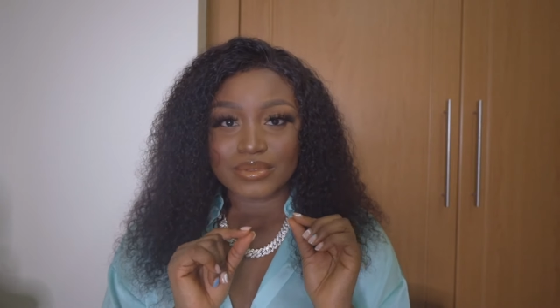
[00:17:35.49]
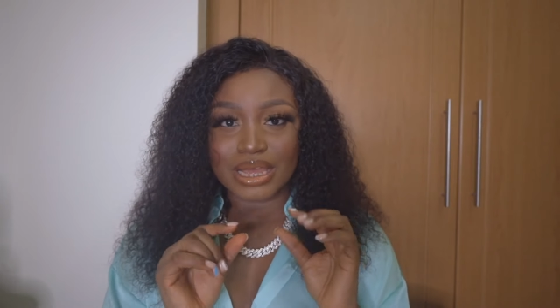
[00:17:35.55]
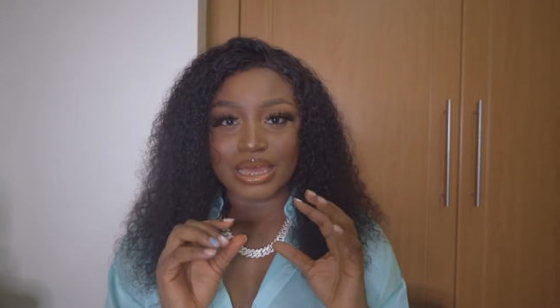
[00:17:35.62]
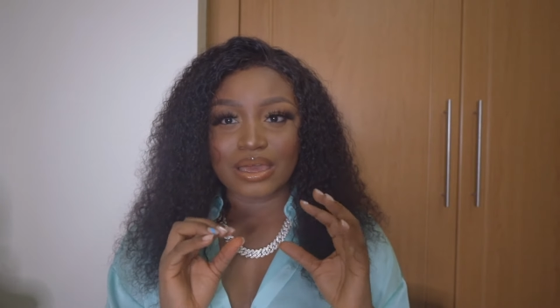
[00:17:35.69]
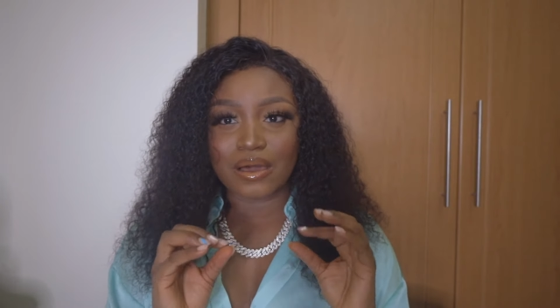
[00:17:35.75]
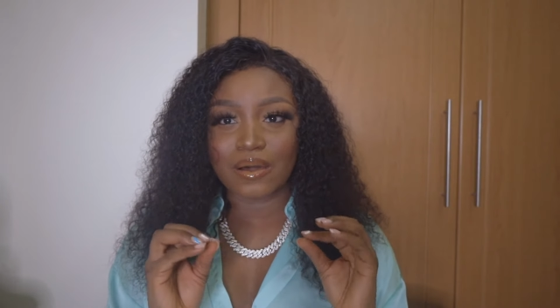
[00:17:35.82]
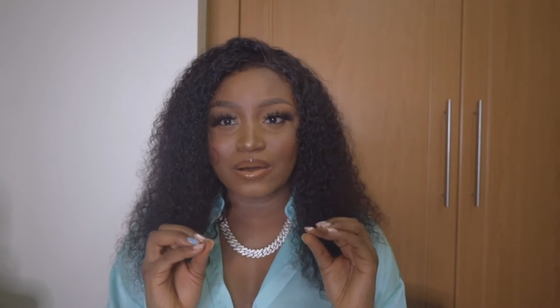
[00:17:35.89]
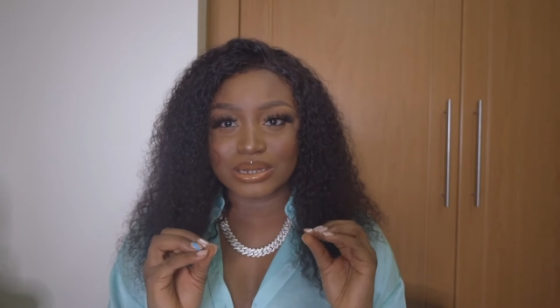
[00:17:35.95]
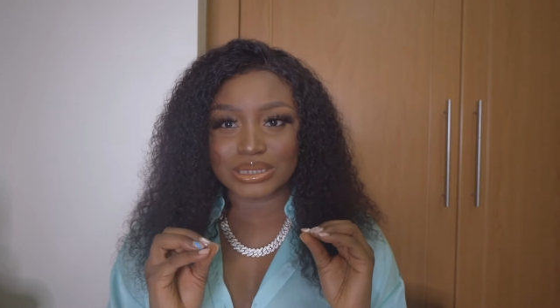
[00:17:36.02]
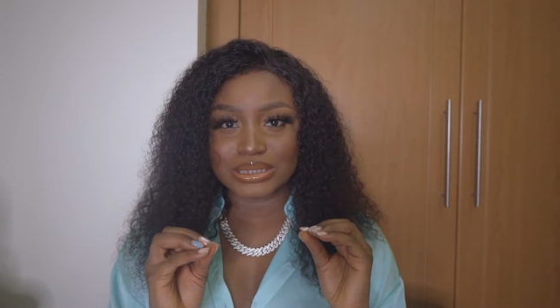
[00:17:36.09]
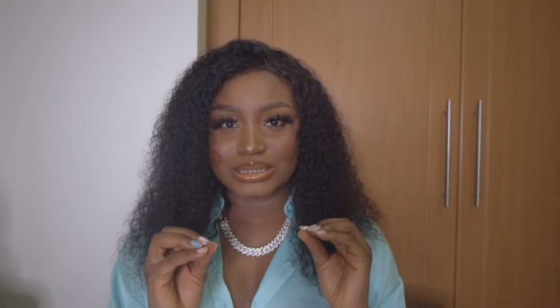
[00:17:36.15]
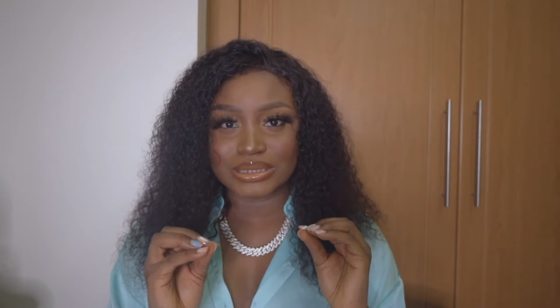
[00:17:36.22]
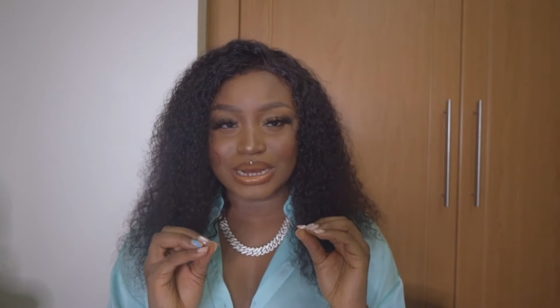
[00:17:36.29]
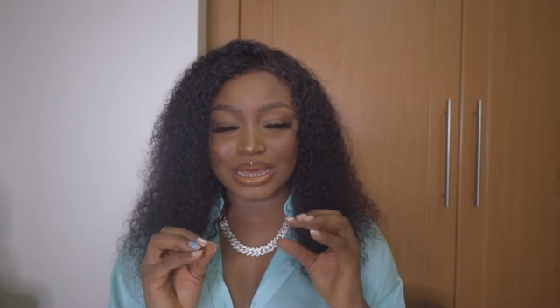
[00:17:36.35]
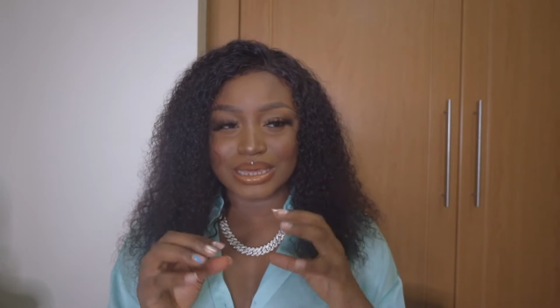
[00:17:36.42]
it
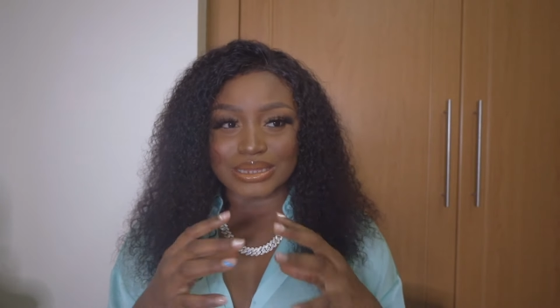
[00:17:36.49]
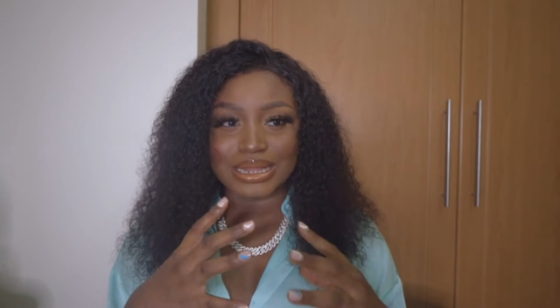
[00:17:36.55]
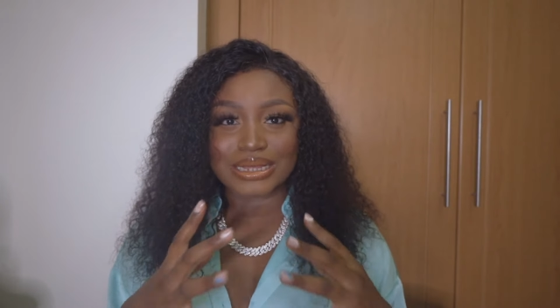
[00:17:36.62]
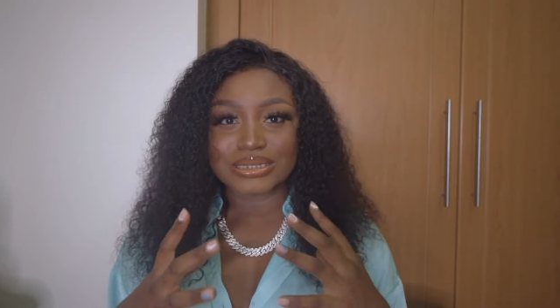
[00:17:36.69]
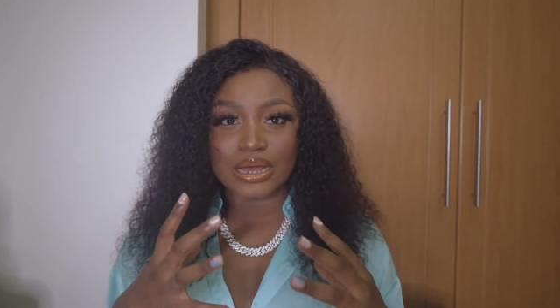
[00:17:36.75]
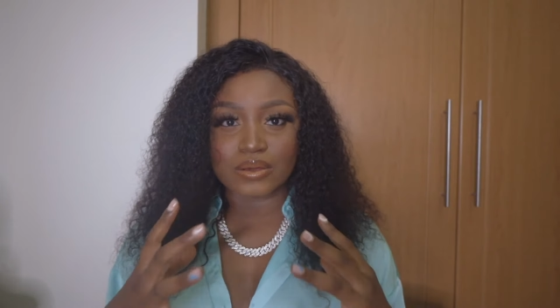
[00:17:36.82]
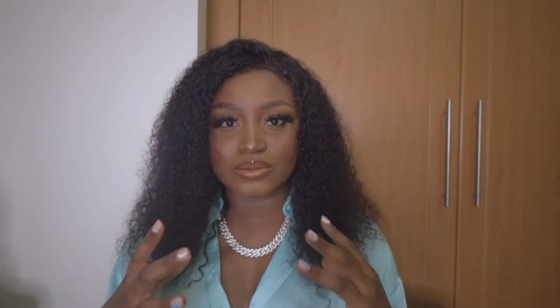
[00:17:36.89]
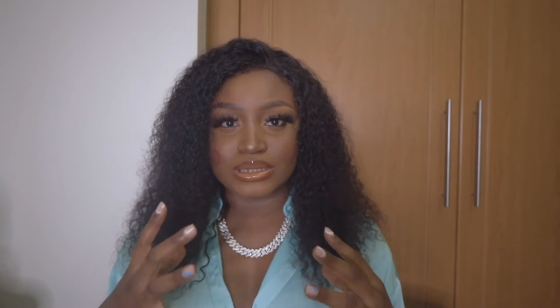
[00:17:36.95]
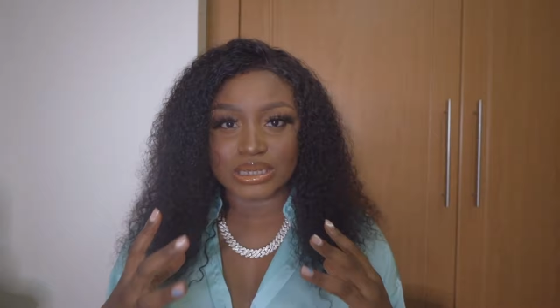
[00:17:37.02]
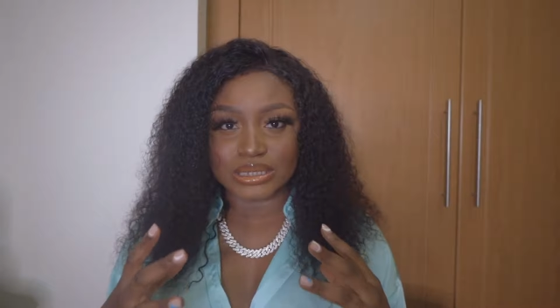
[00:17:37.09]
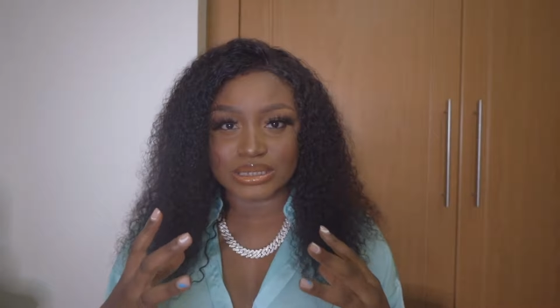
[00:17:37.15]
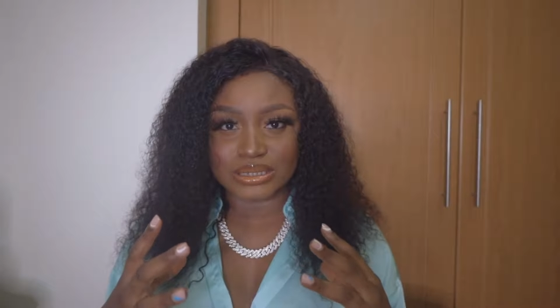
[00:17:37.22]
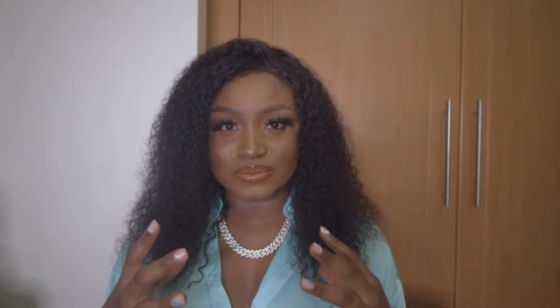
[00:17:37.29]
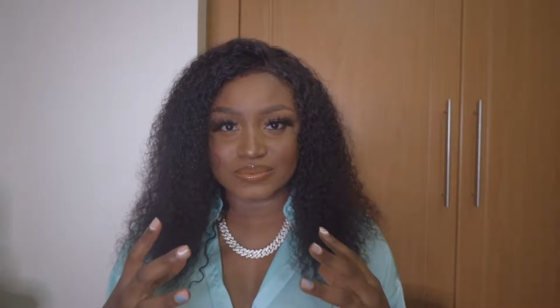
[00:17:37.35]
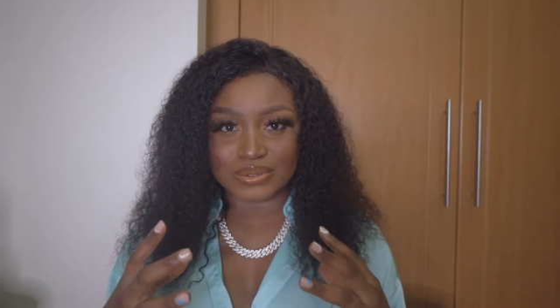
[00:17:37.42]
hurts. Like, that's how
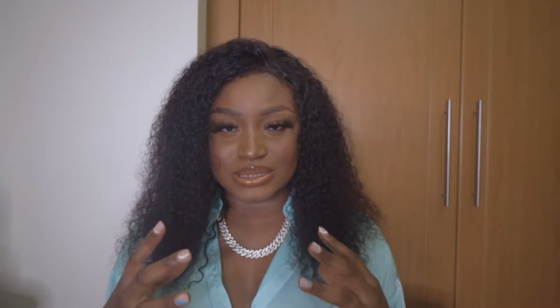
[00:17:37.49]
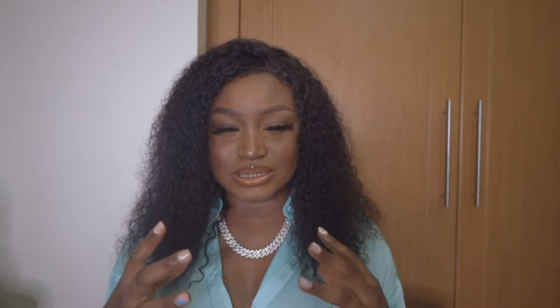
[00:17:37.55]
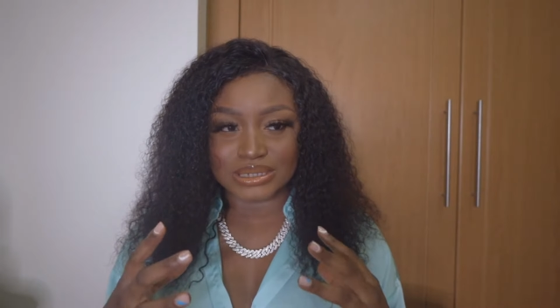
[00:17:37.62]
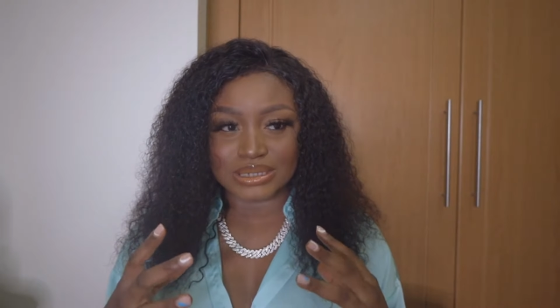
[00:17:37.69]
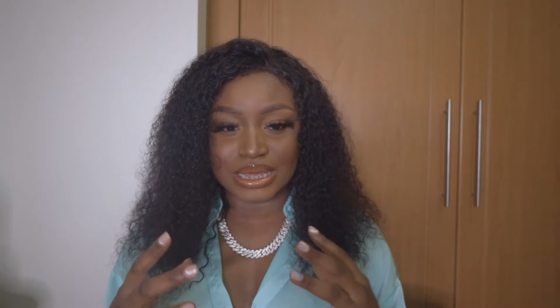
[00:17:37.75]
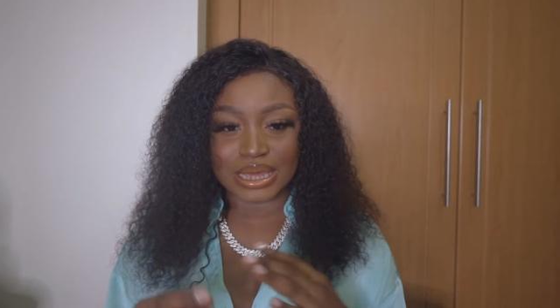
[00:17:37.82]
sensitive it is.